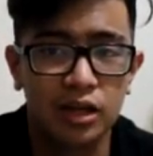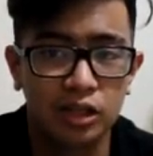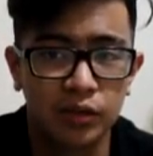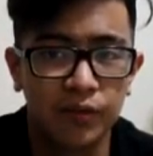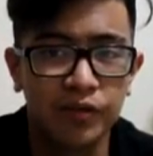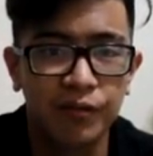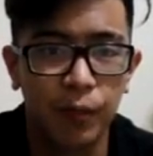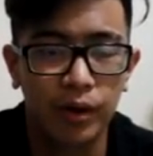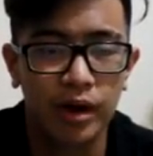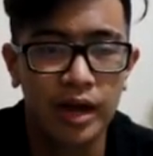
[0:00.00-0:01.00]
So
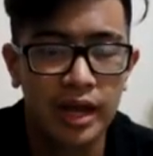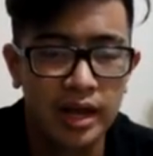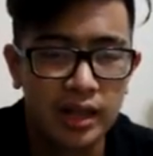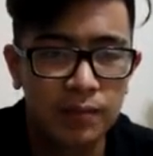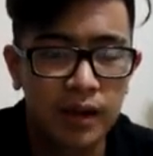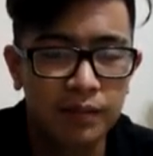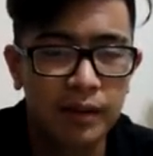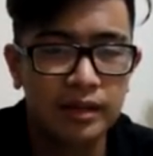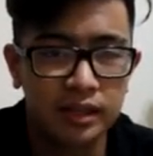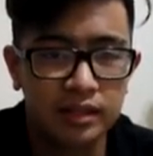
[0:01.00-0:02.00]
54 divided
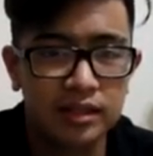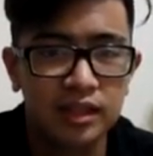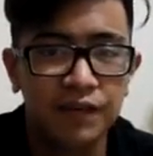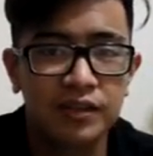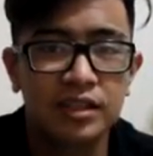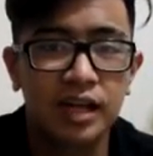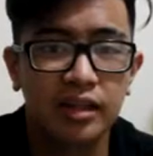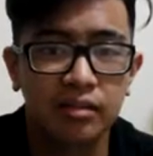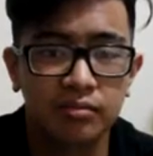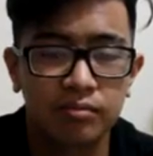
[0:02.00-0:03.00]
by 6 gives us 9.
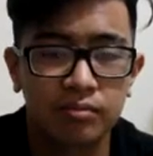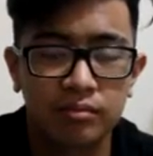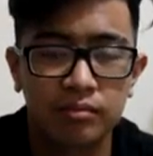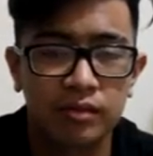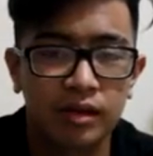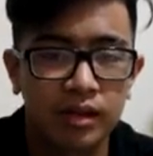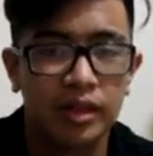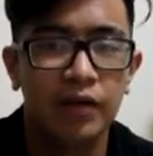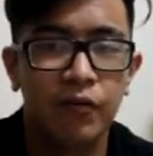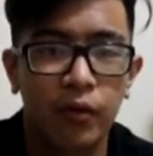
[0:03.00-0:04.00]

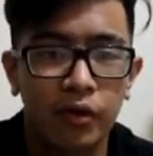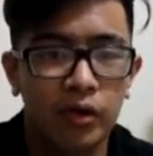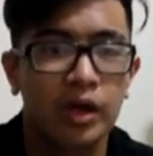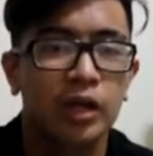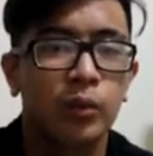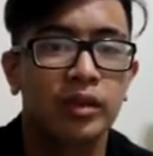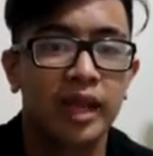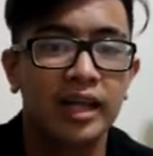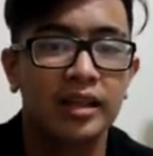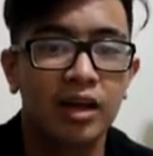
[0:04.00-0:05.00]
Therefore, it will
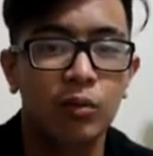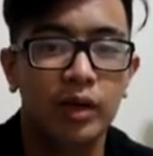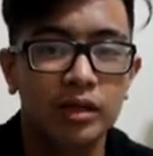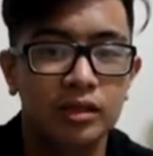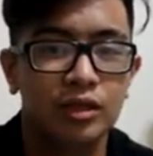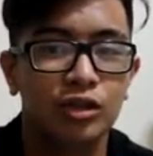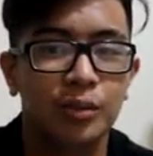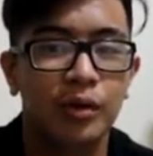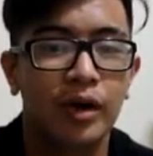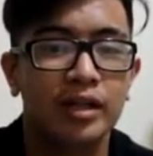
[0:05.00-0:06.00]
take 9 weeks to
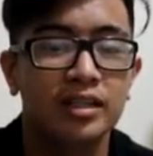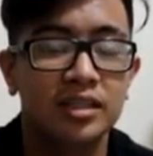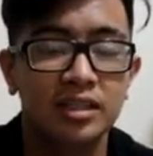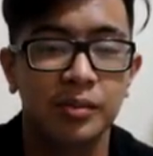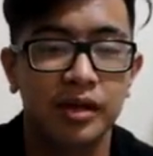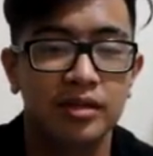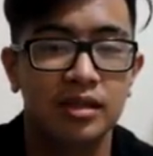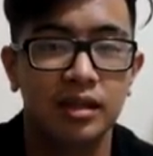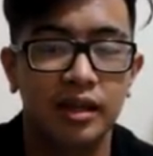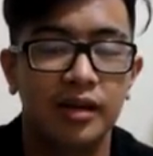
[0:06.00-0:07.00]
be running 60
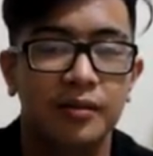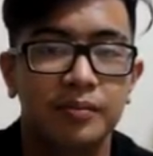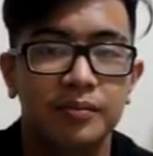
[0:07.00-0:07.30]
minutes a day.